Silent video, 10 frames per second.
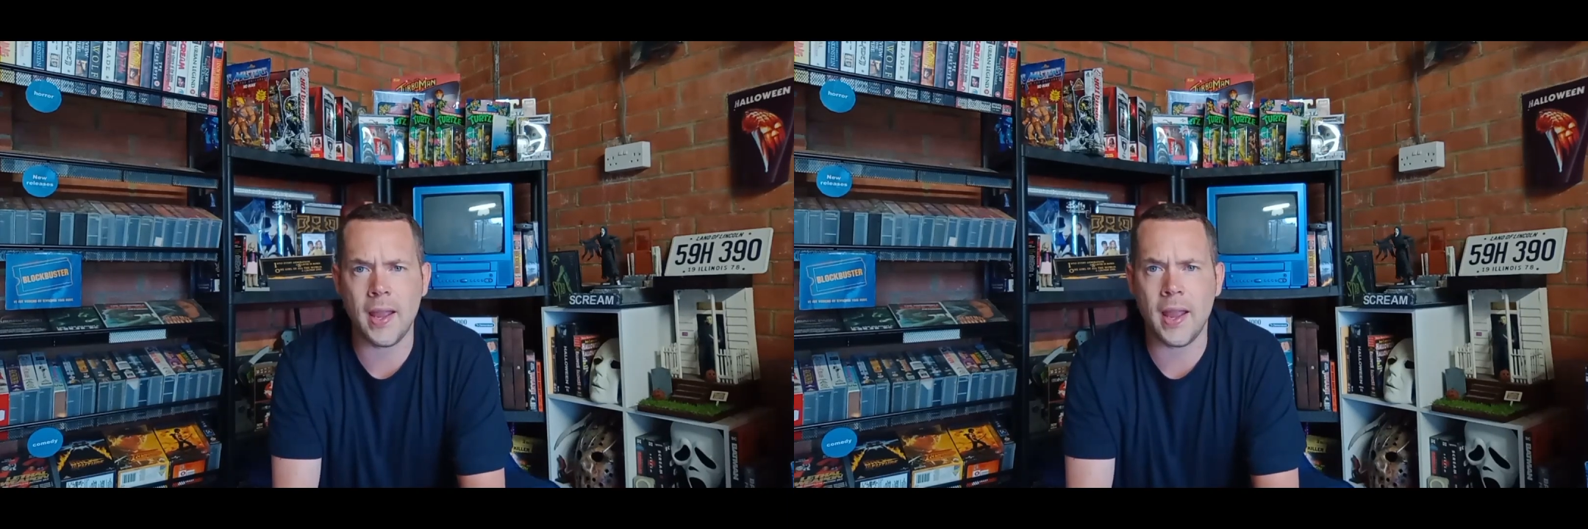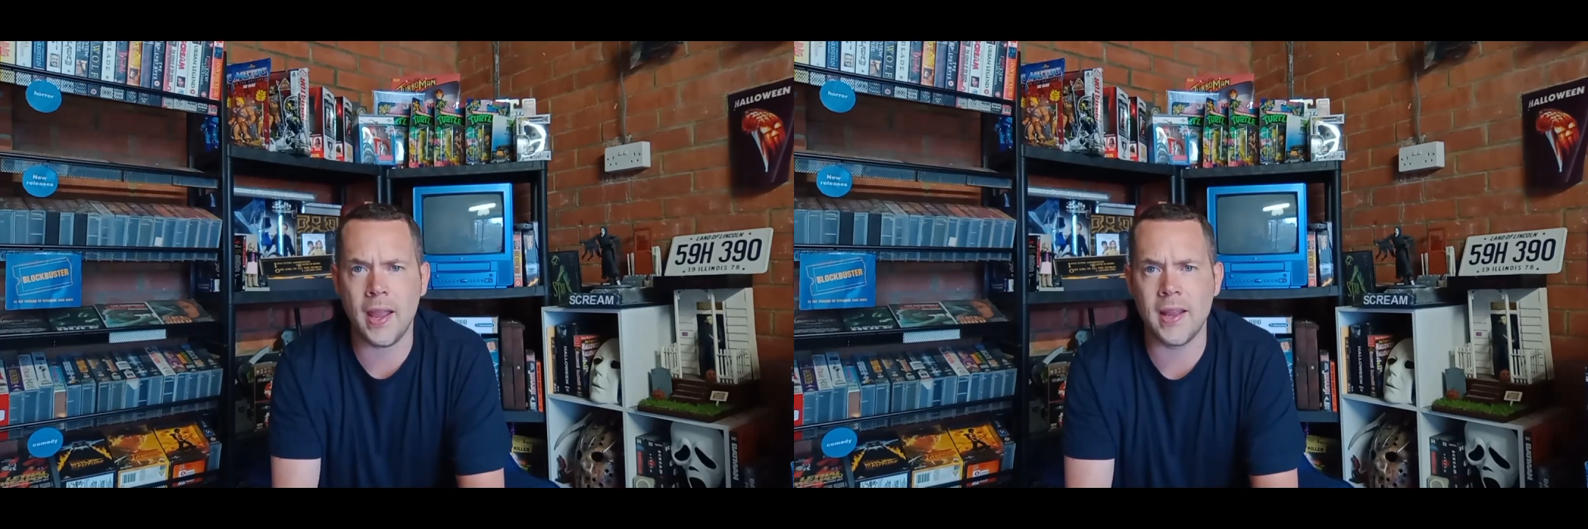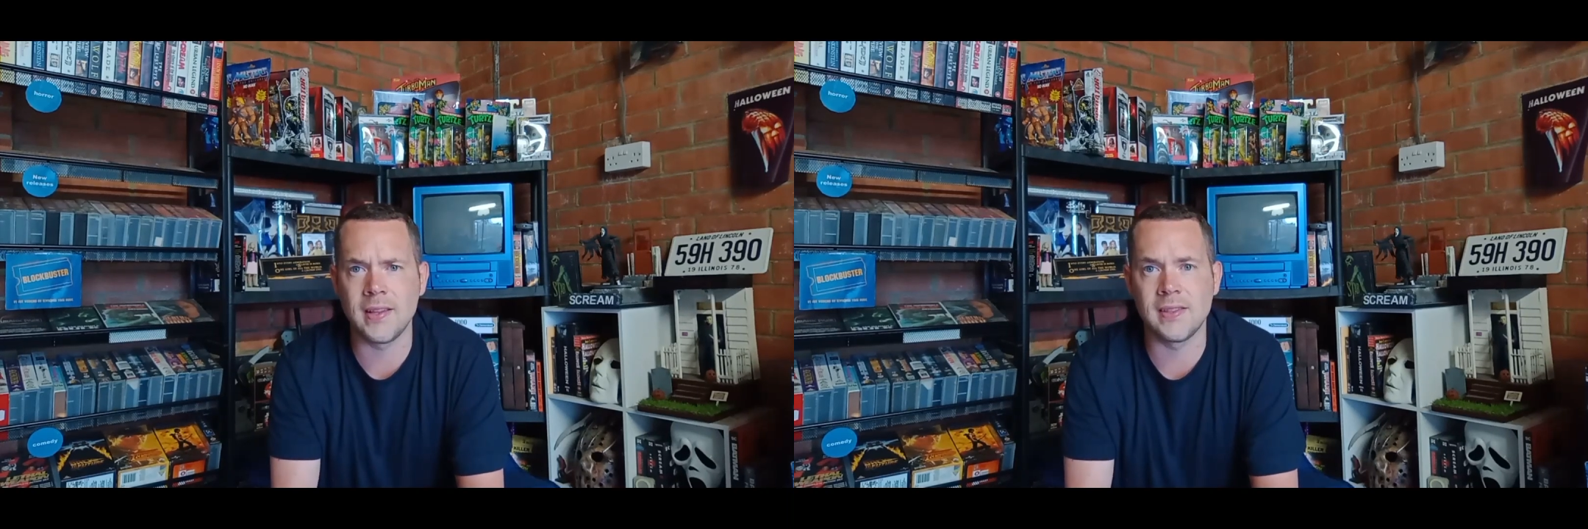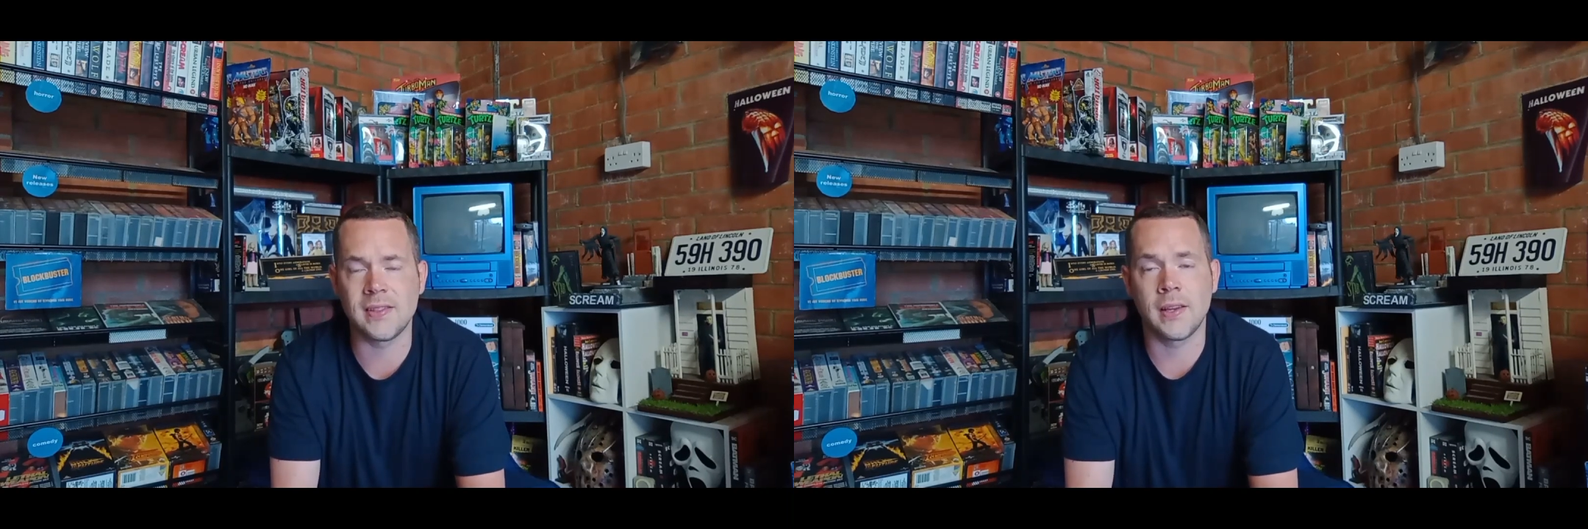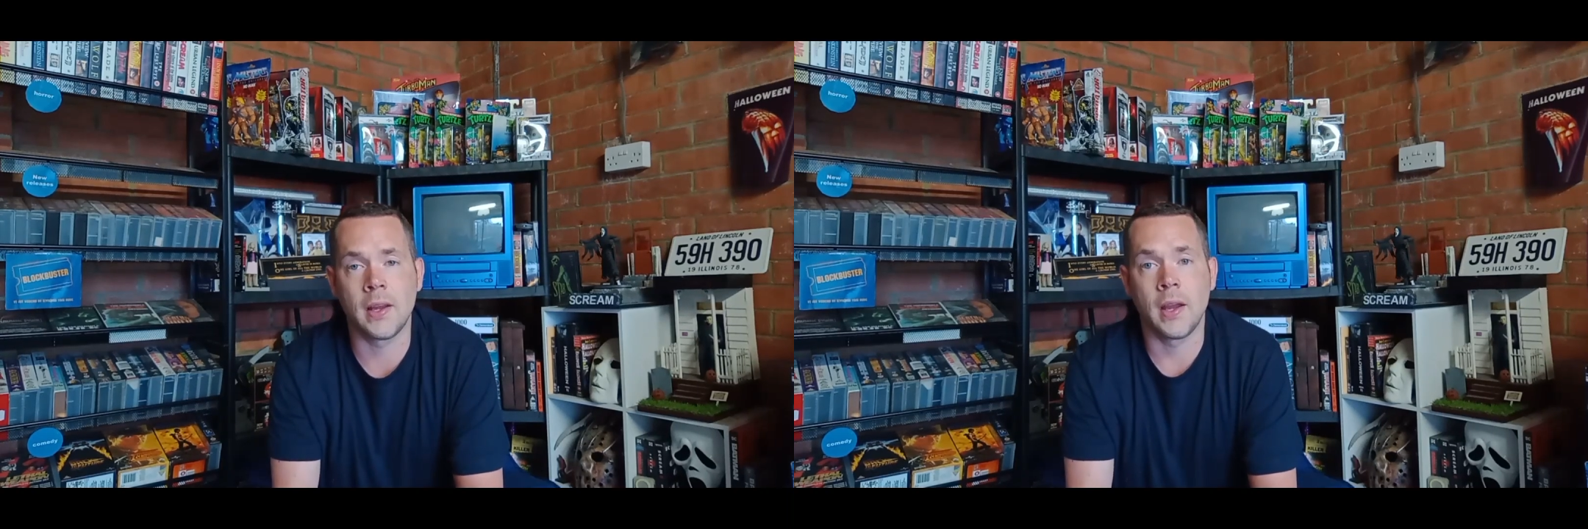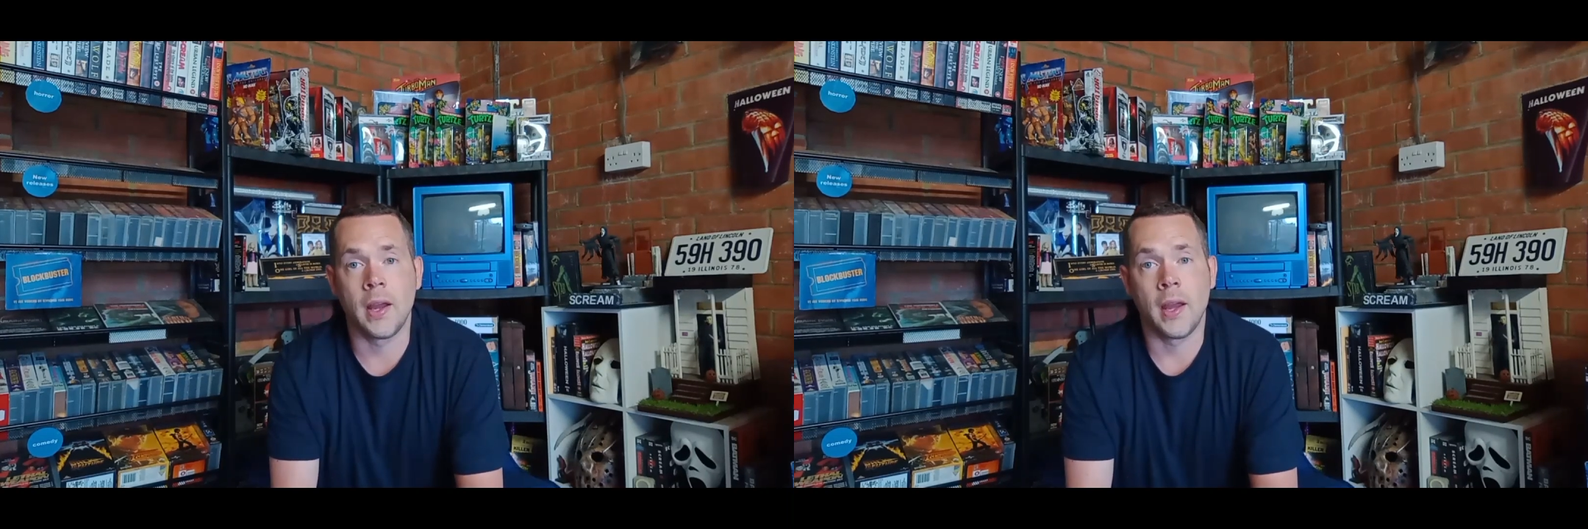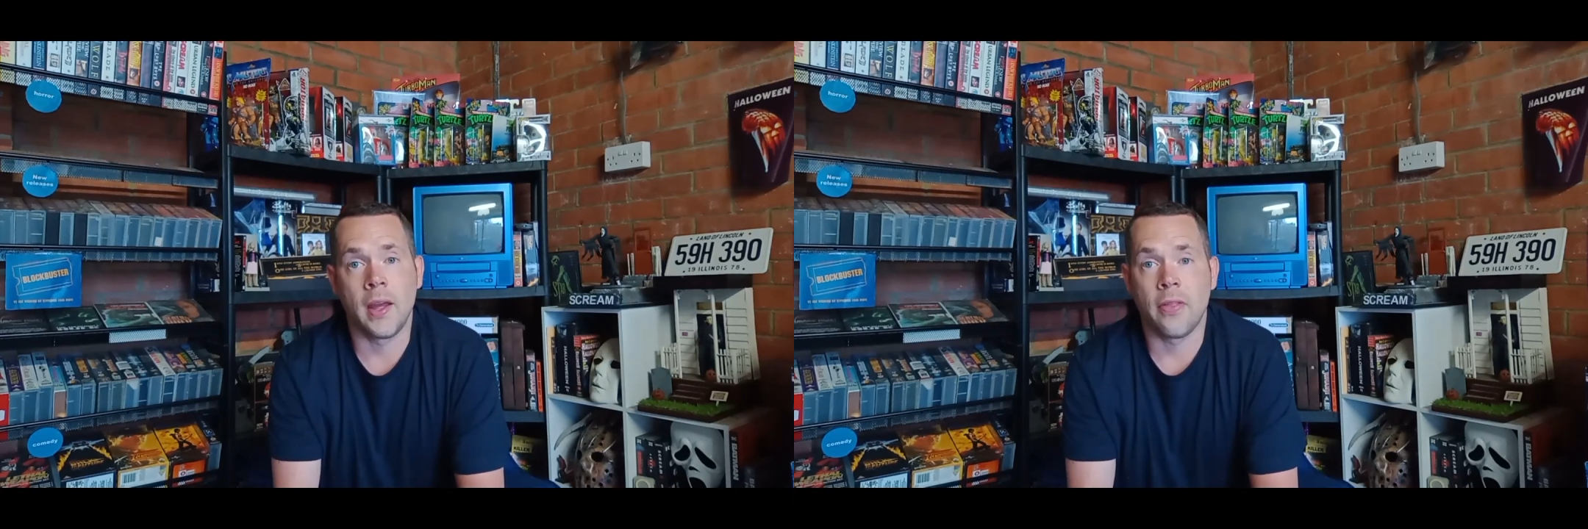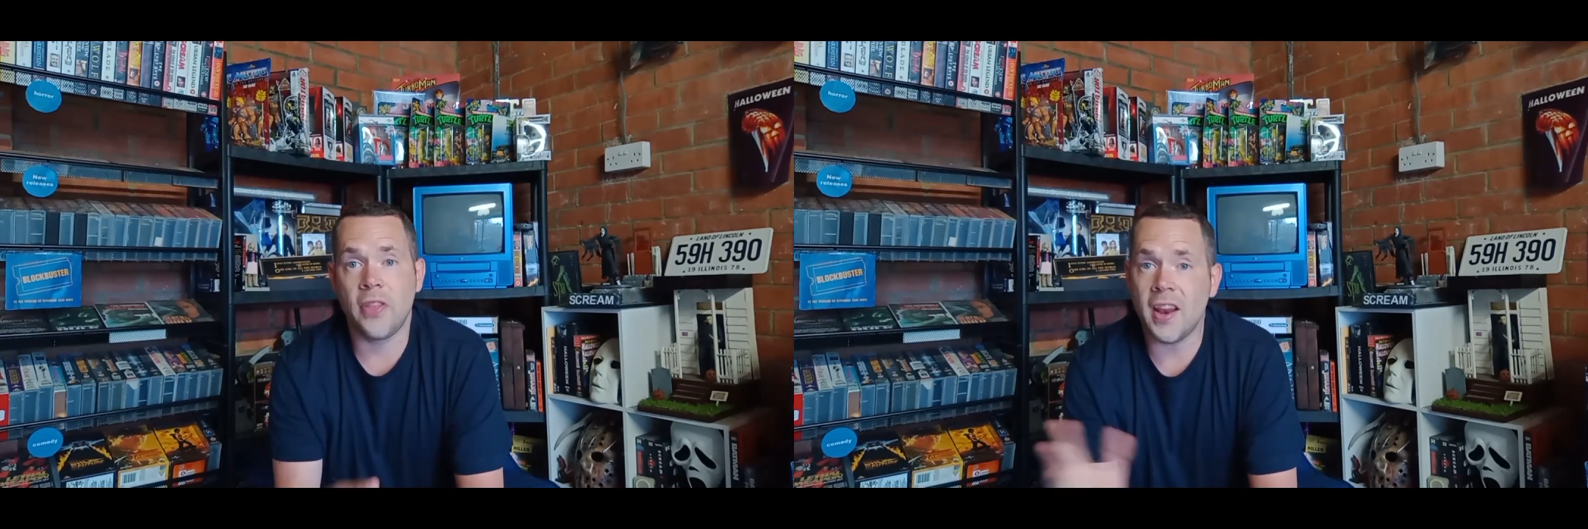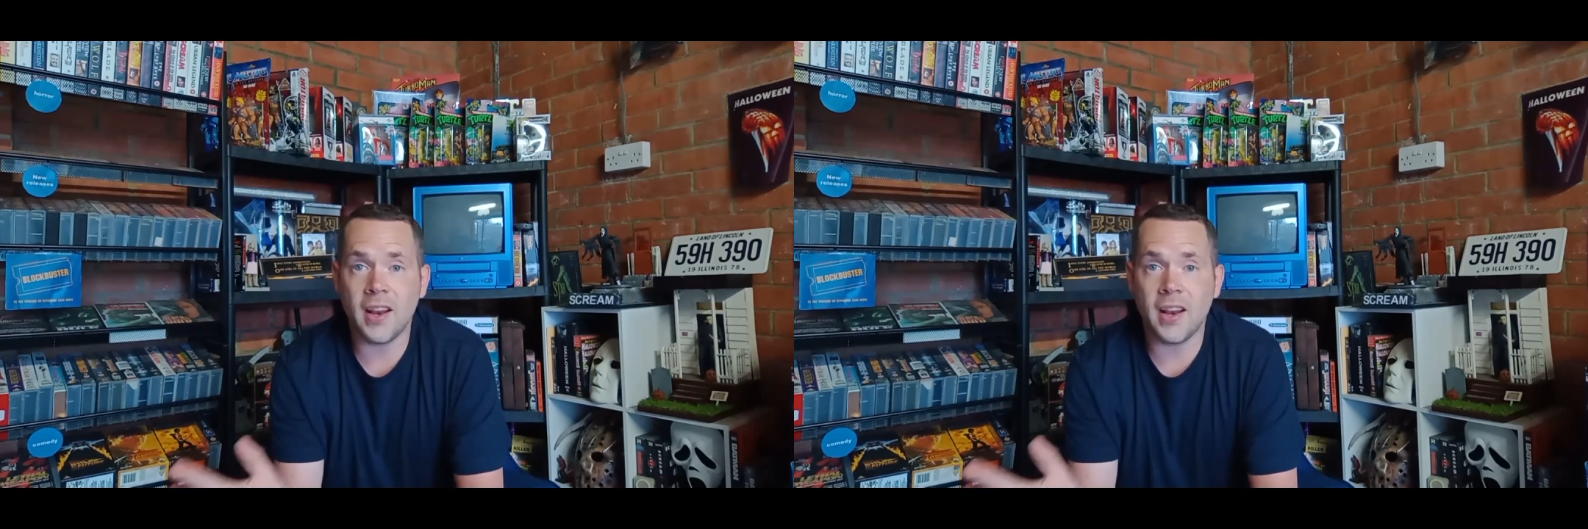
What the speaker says: And then